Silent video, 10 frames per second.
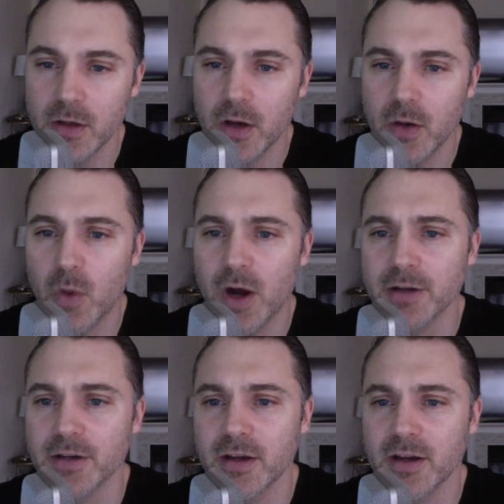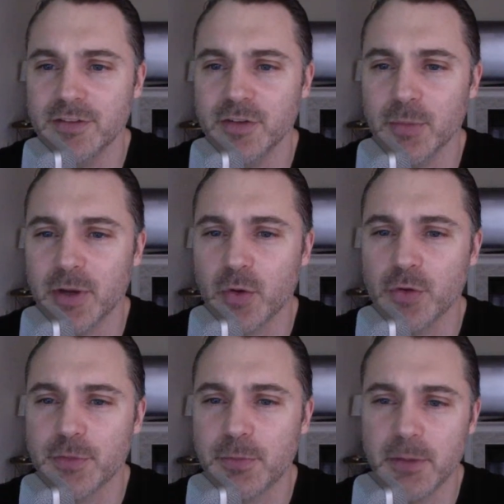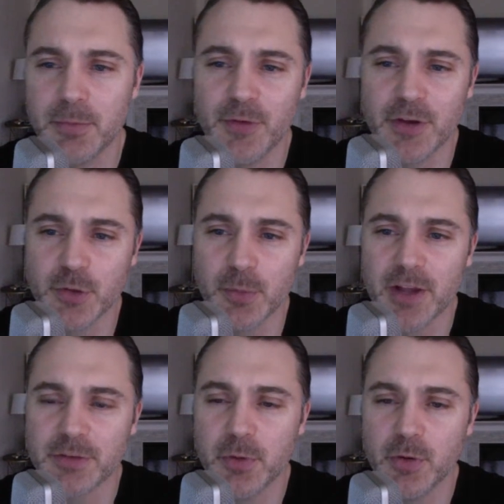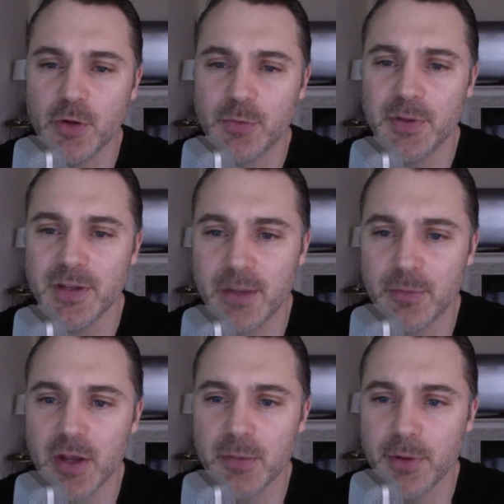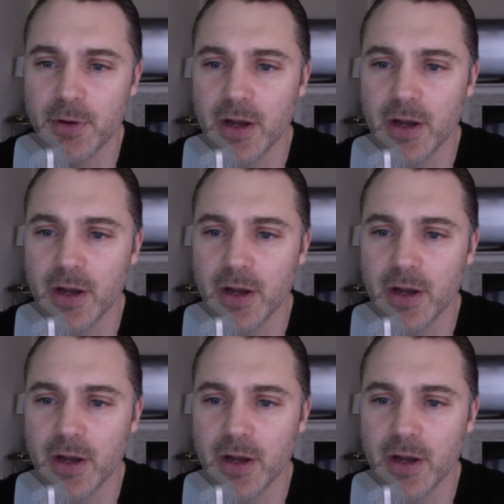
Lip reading: Juan, Dylan, my goal is to play professional basketball and ultimately an NBA player.